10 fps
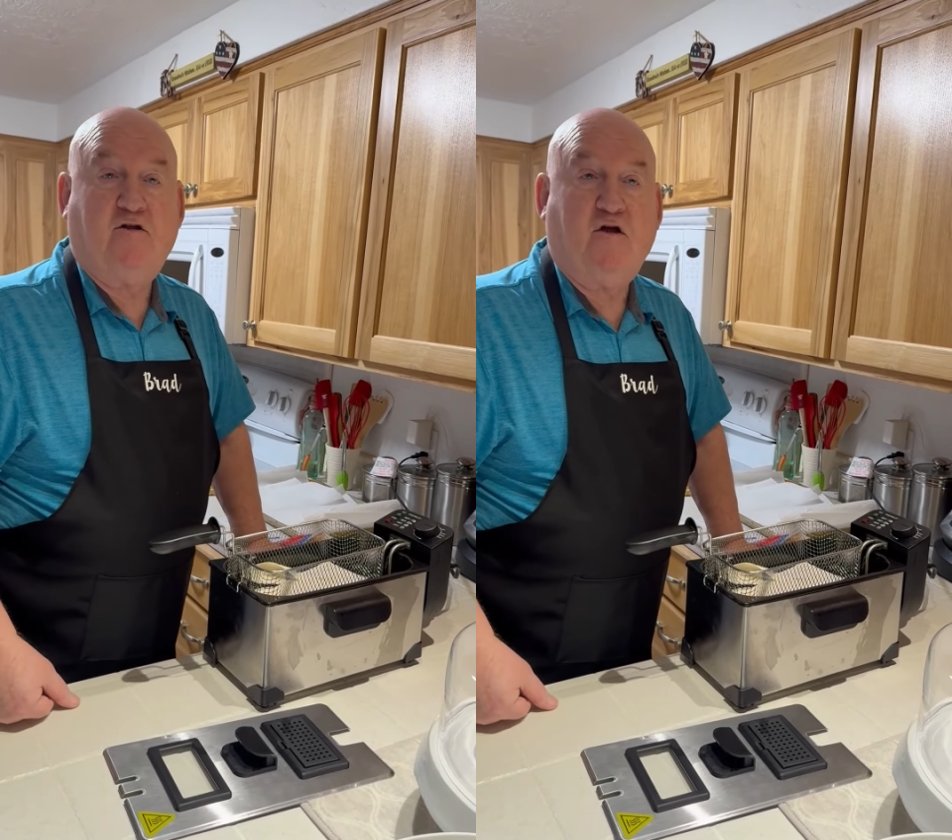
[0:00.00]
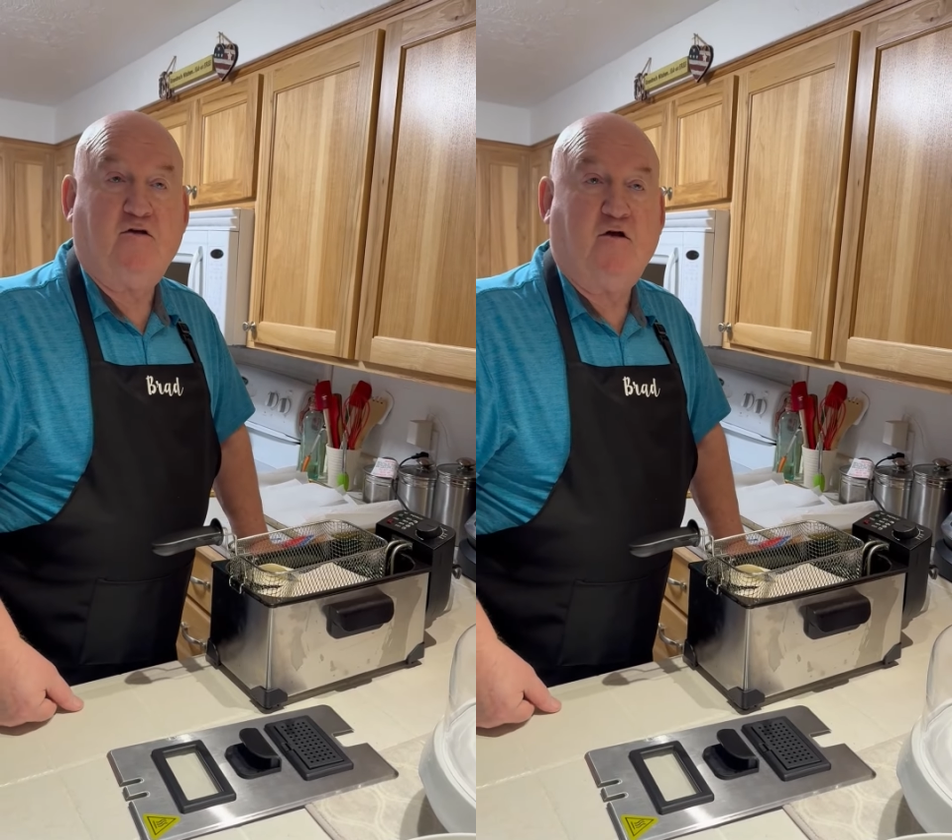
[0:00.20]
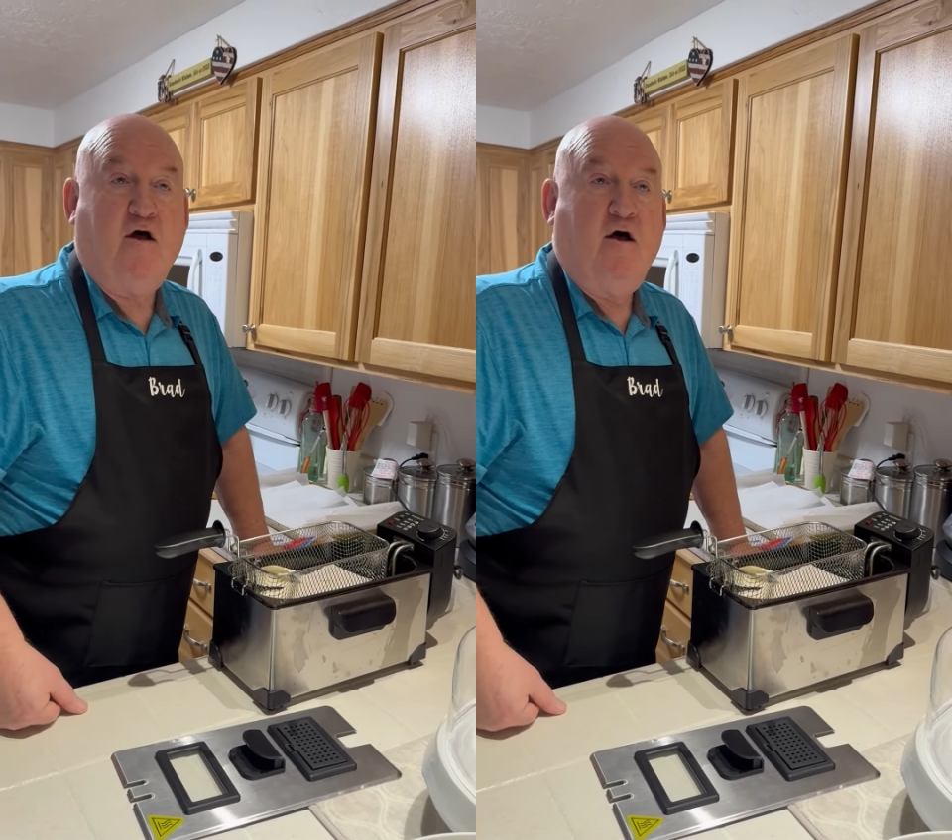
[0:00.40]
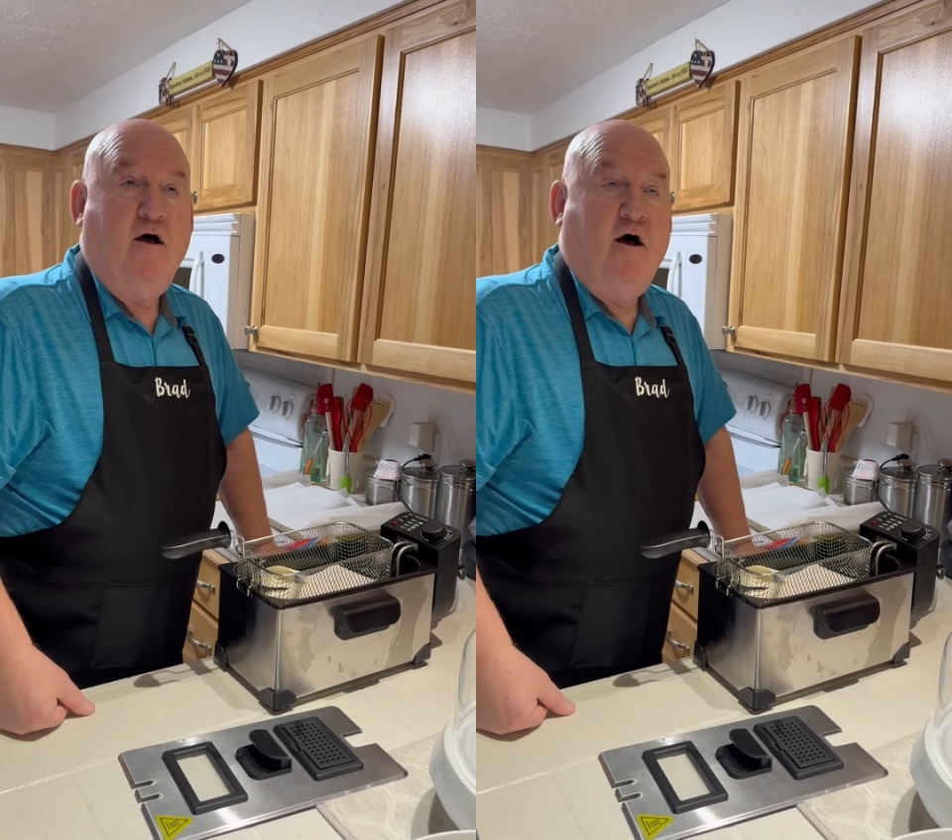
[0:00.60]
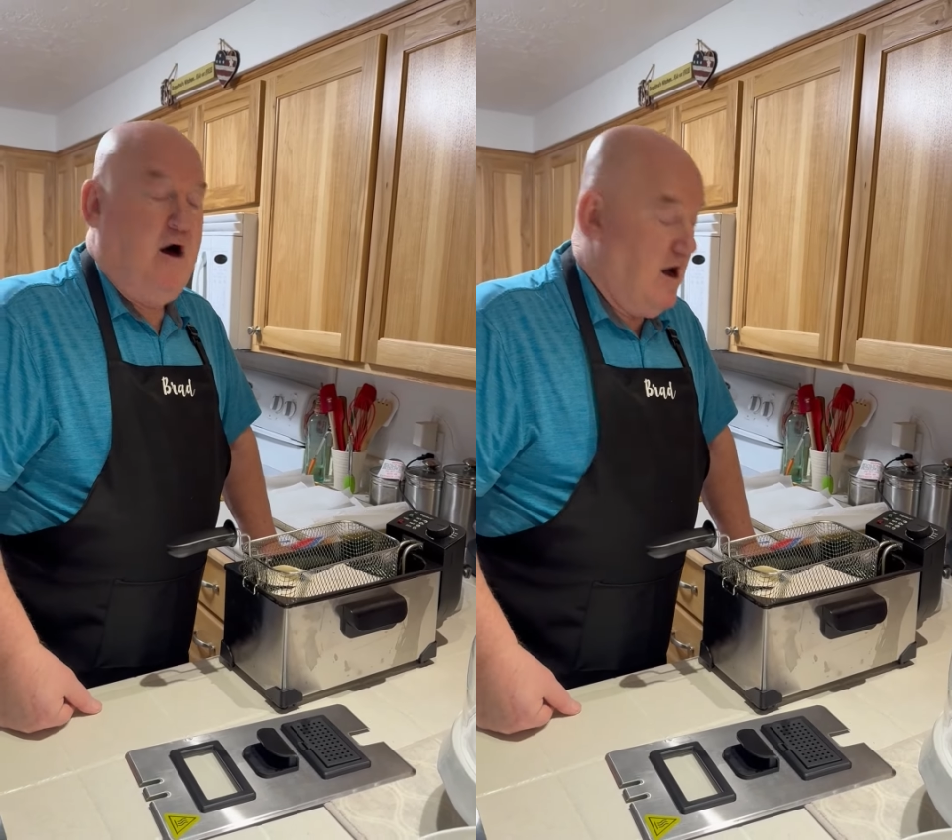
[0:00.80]

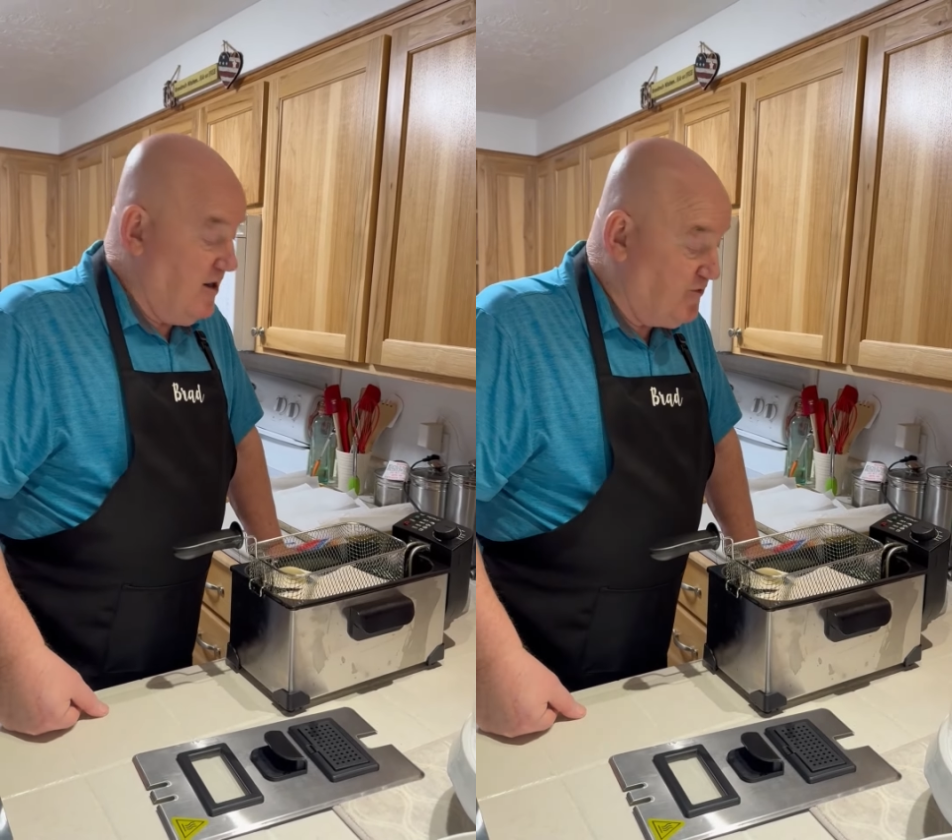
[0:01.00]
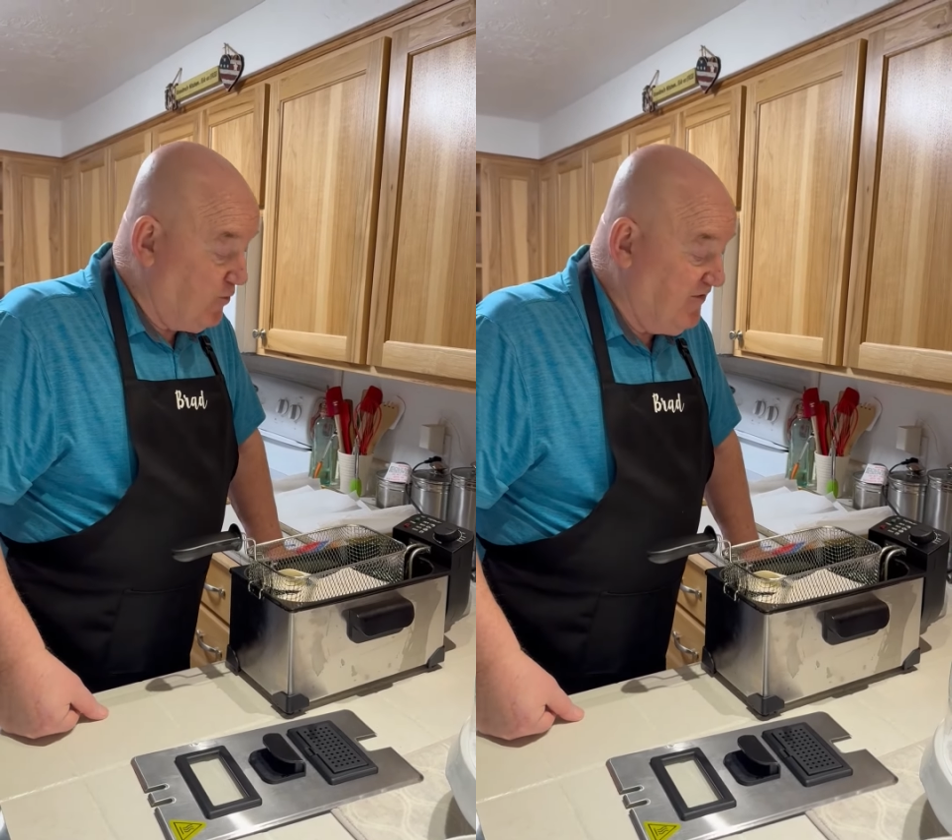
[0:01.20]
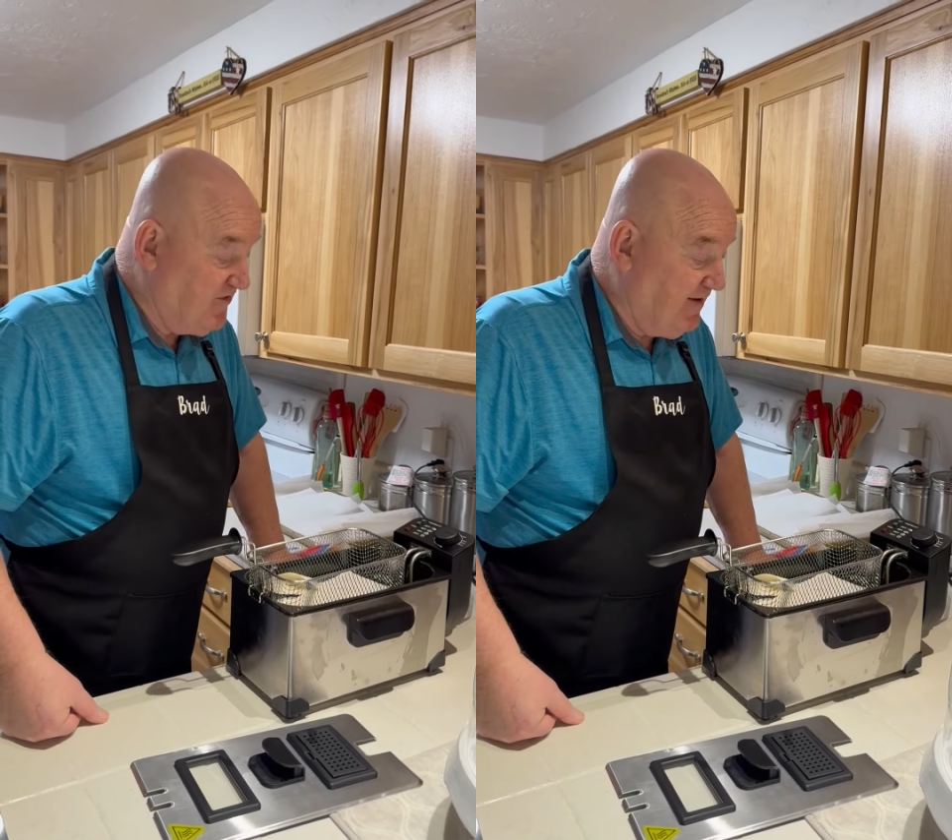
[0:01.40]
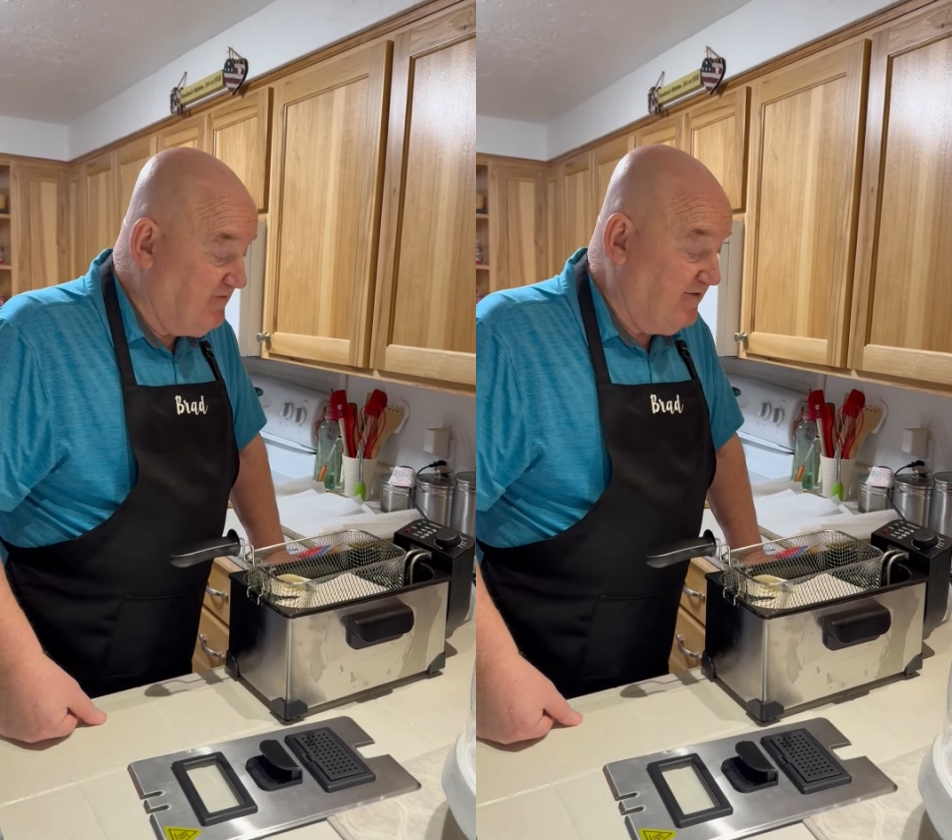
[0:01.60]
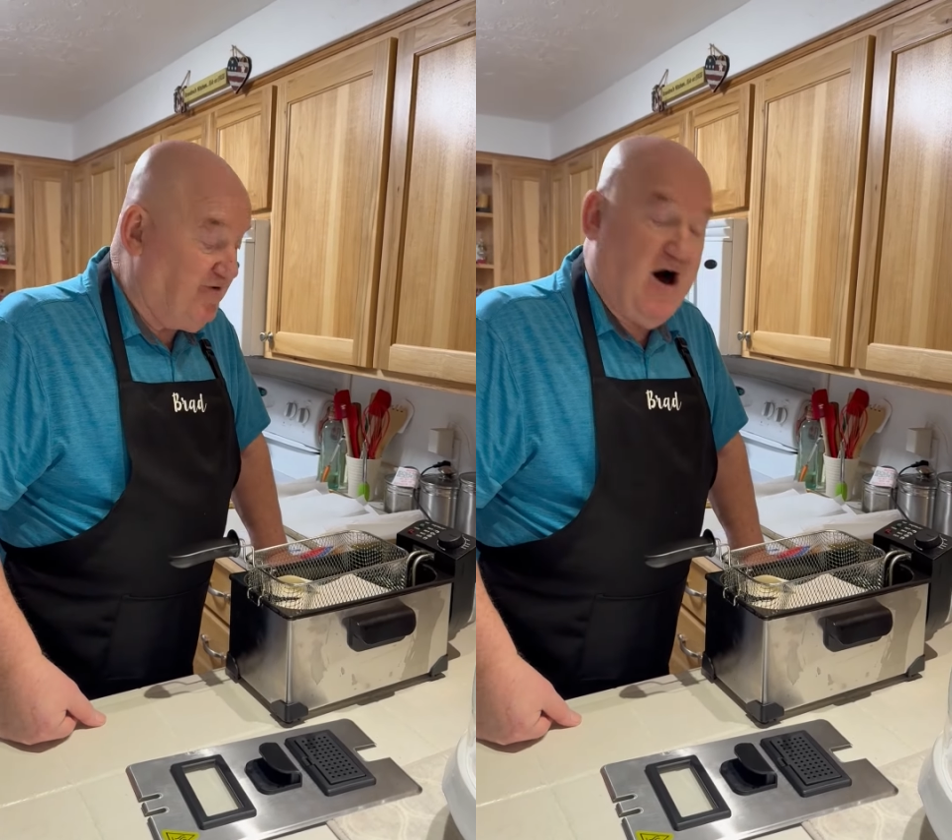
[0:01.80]

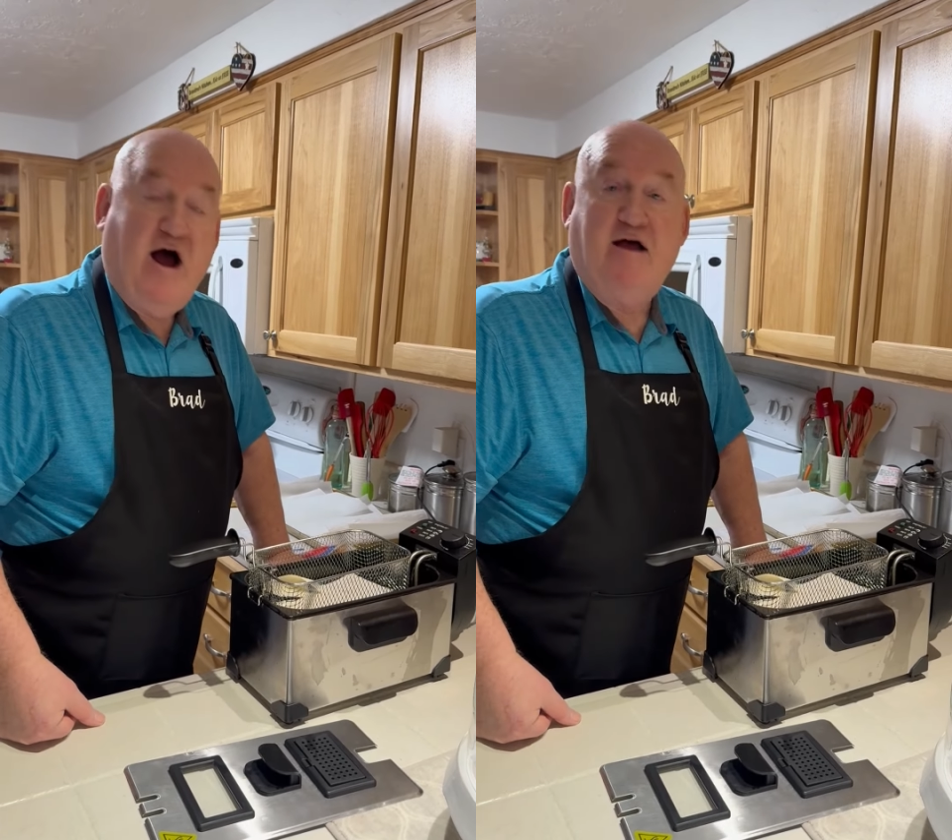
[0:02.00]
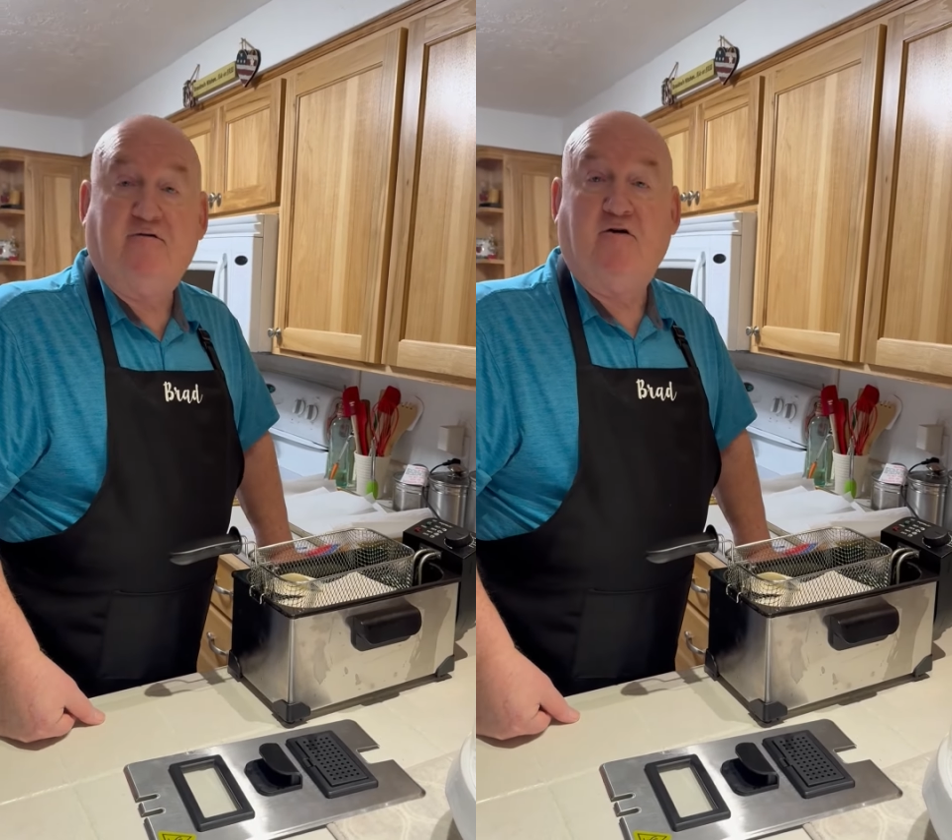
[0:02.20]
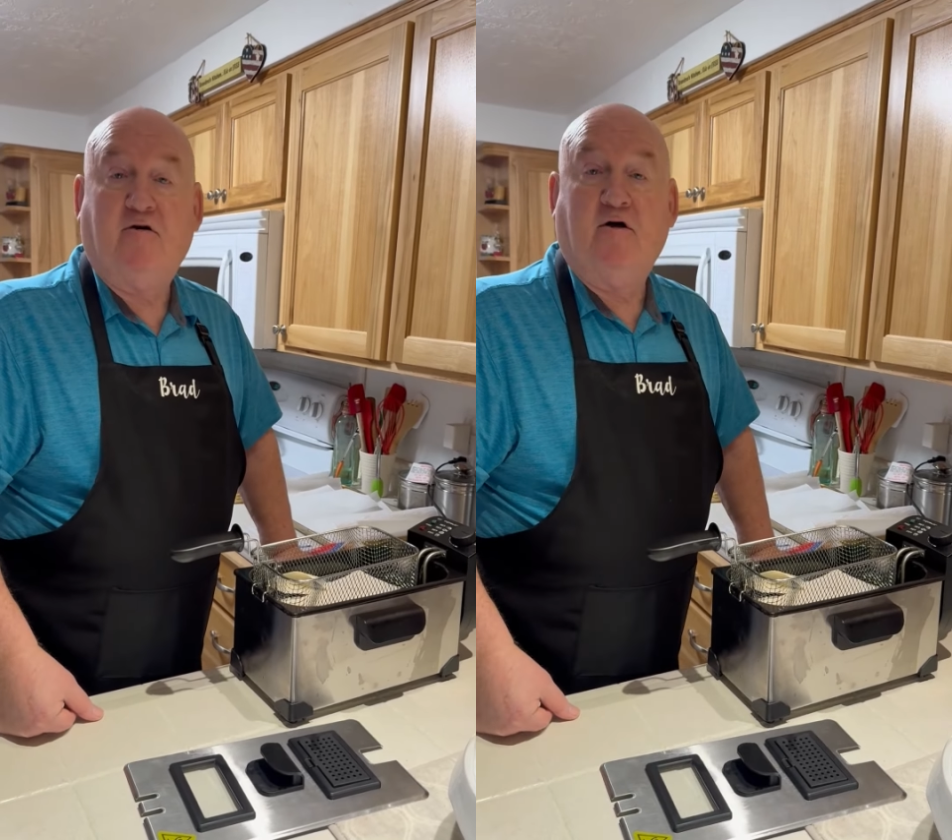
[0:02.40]
375.